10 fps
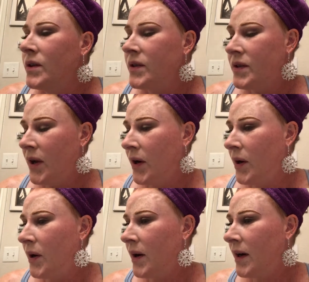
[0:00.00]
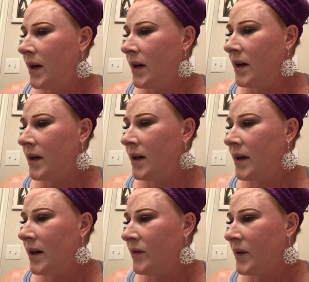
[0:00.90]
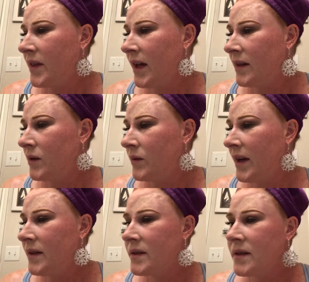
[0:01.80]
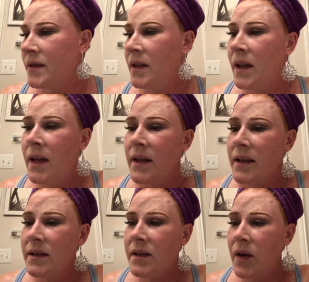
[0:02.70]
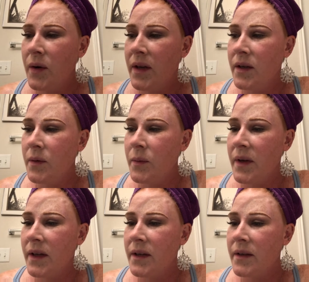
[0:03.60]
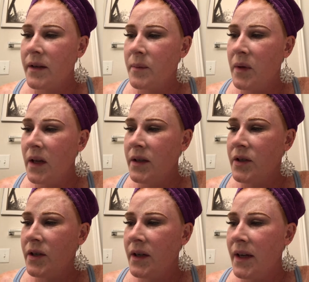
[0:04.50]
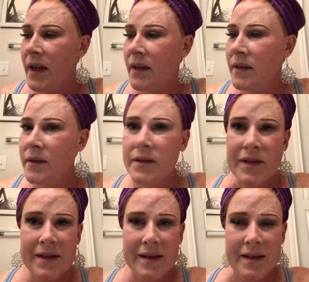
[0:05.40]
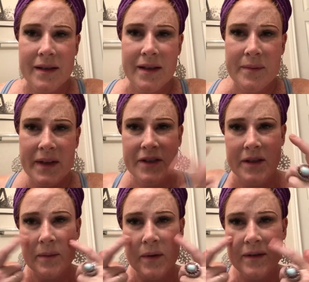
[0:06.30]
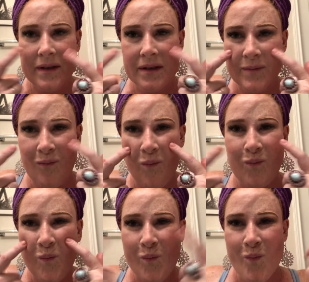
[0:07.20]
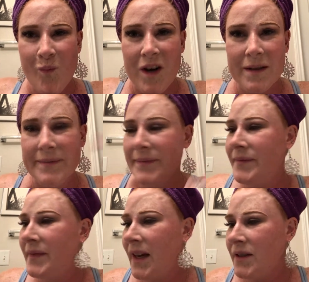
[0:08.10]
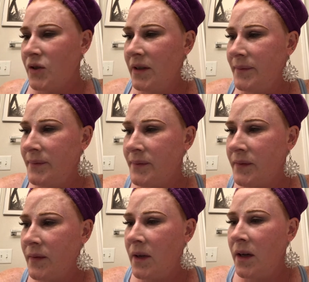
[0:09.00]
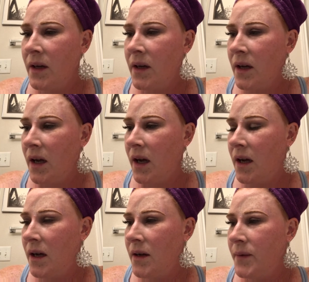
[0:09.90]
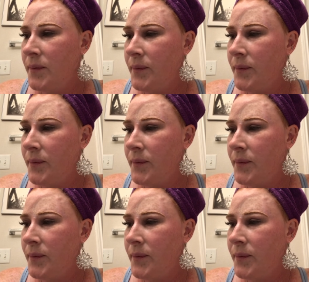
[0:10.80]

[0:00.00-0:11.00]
So, enough with that little rant. Let's go in with blush again, just to give my cheekbones a little extra. I